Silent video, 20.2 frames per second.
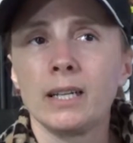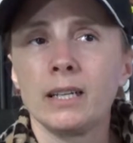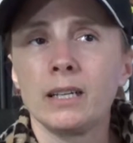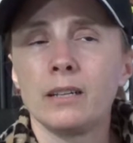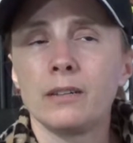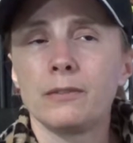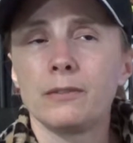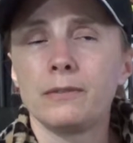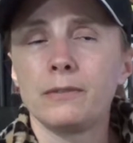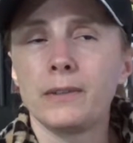
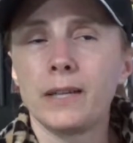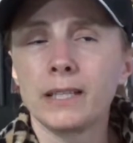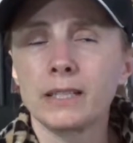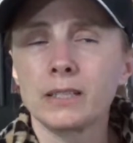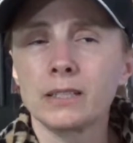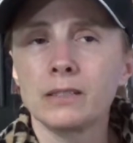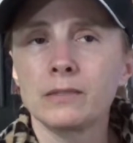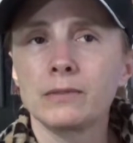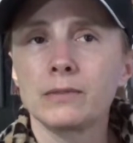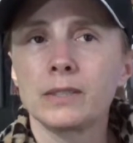
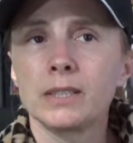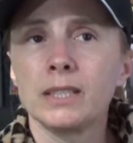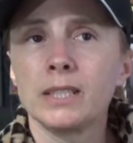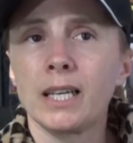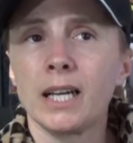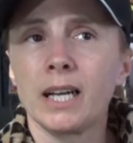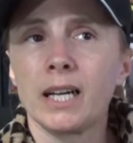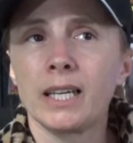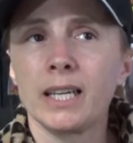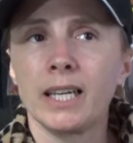
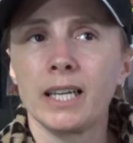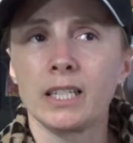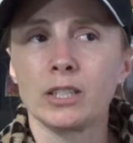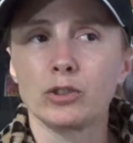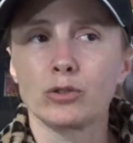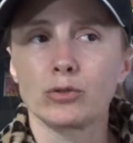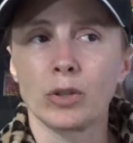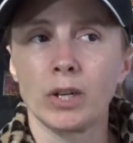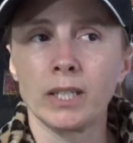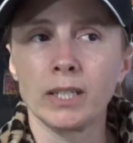effectively, I
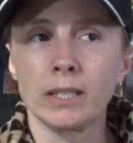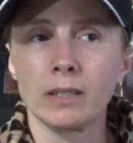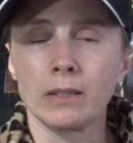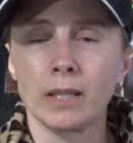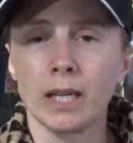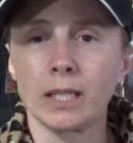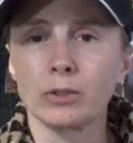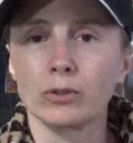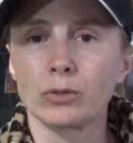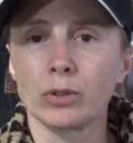had drawn a
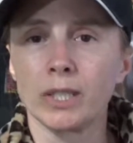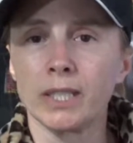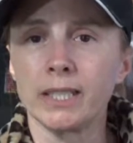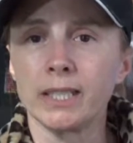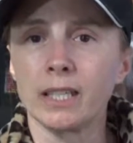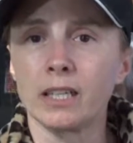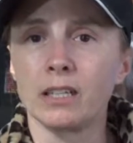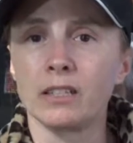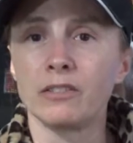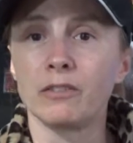line
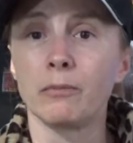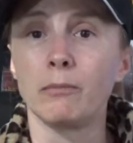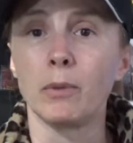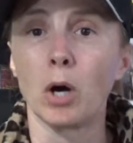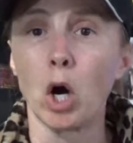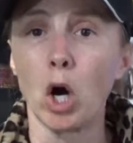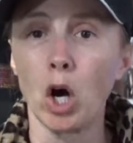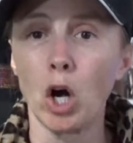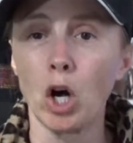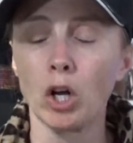drawing of
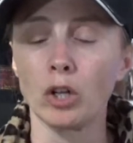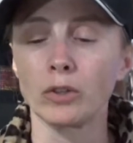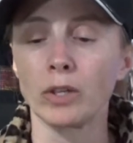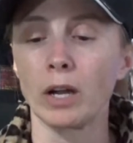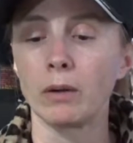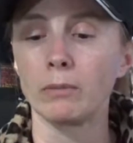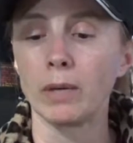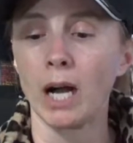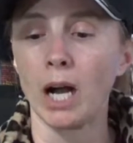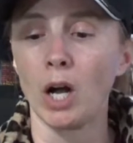Mahal.
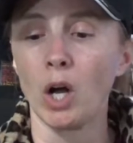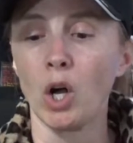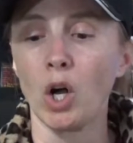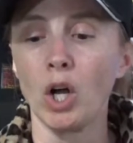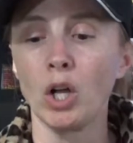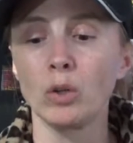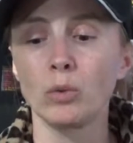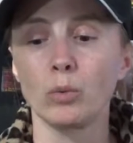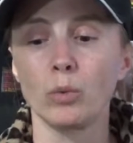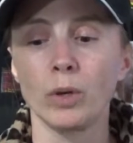Now
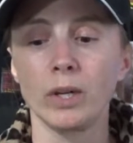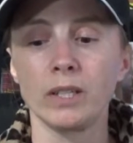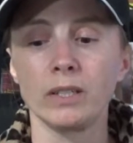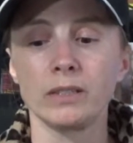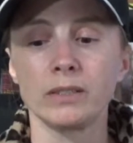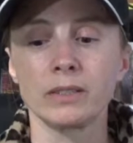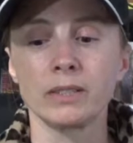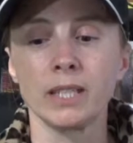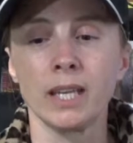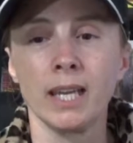Mahal
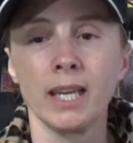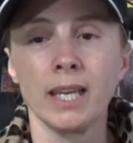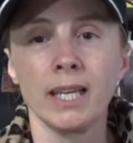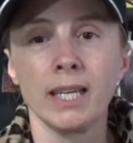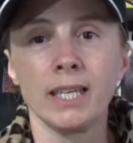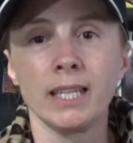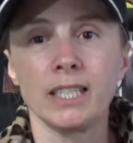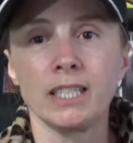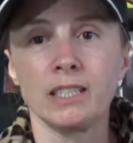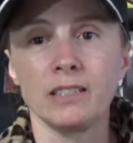was
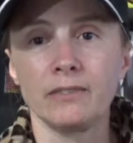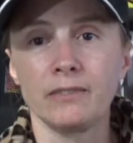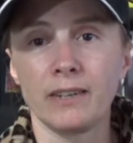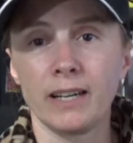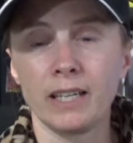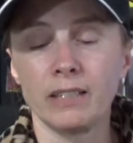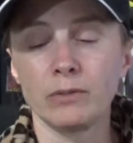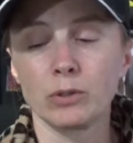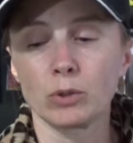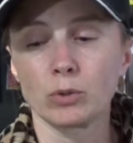a
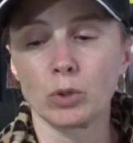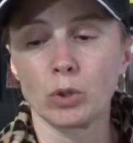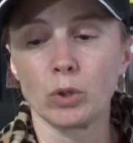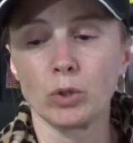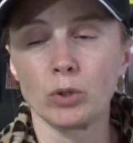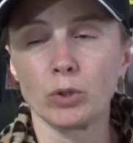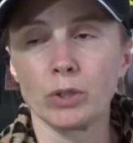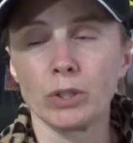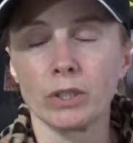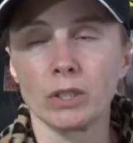
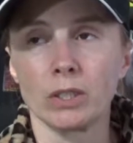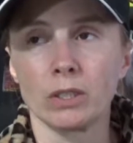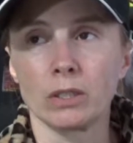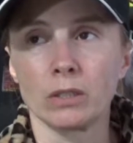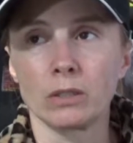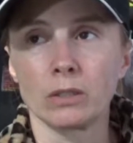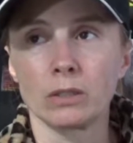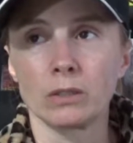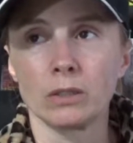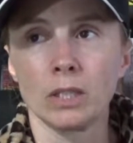5-year-old,
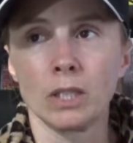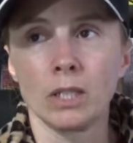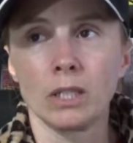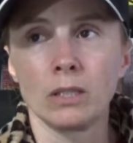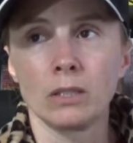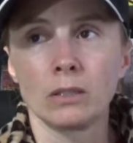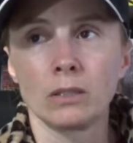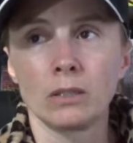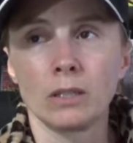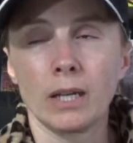
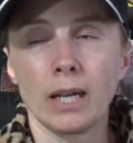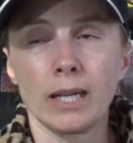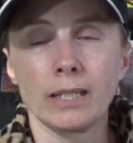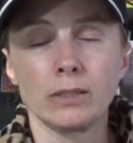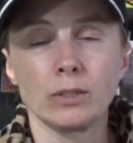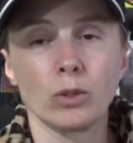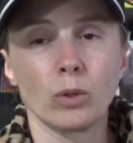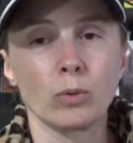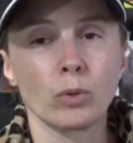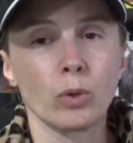I
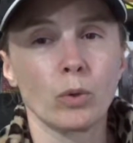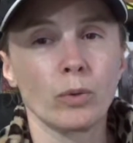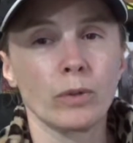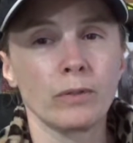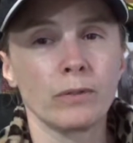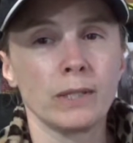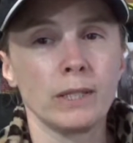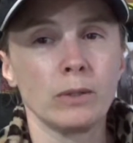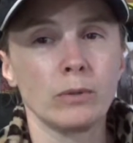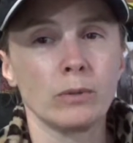don't know
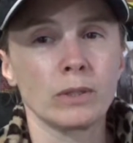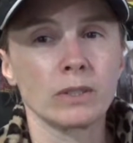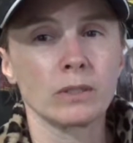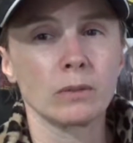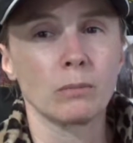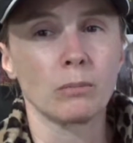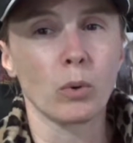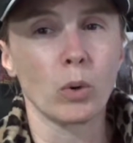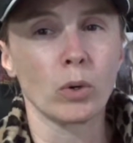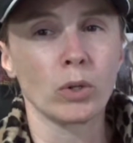if he was
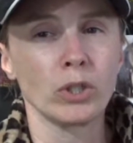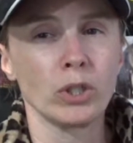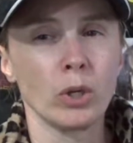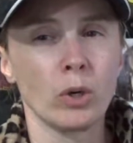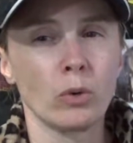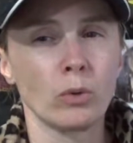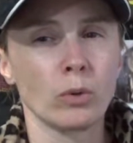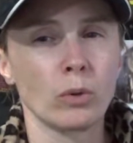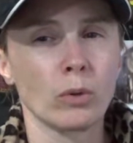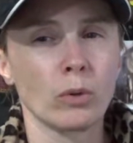a
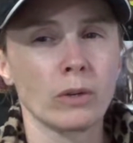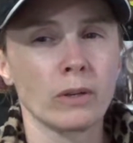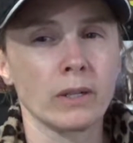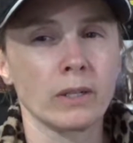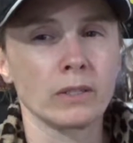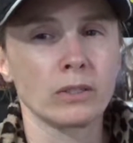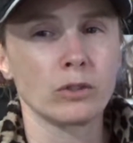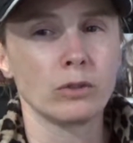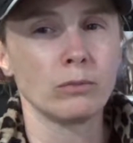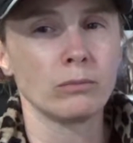Borneo or
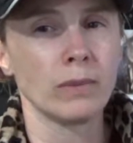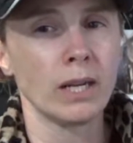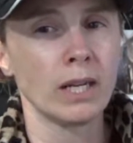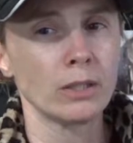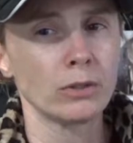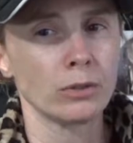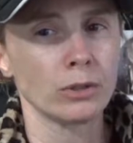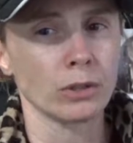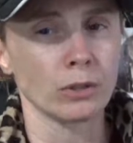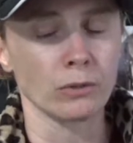a
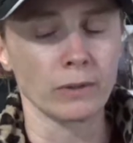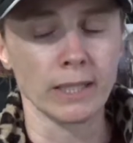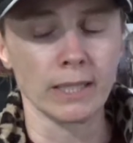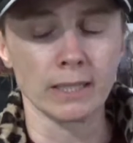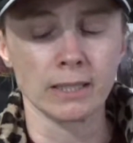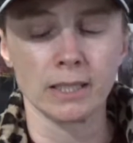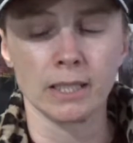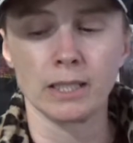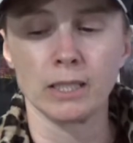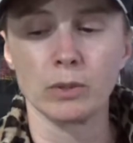Sumatran
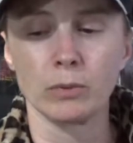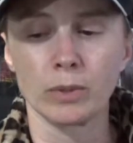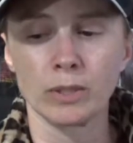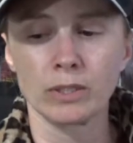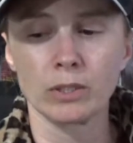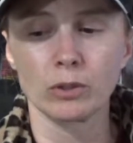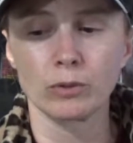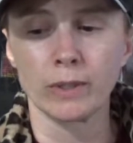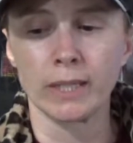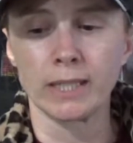orangutan. He
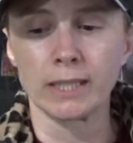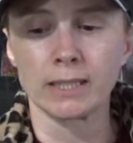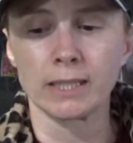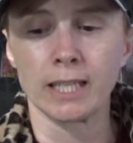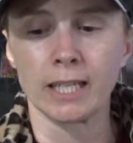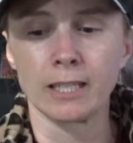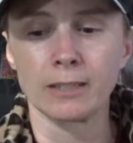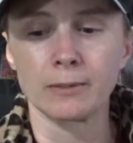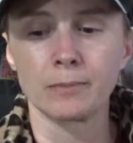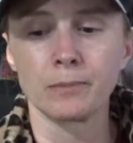was an
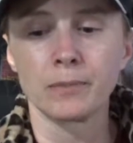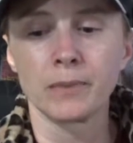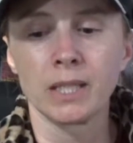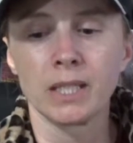orangutan.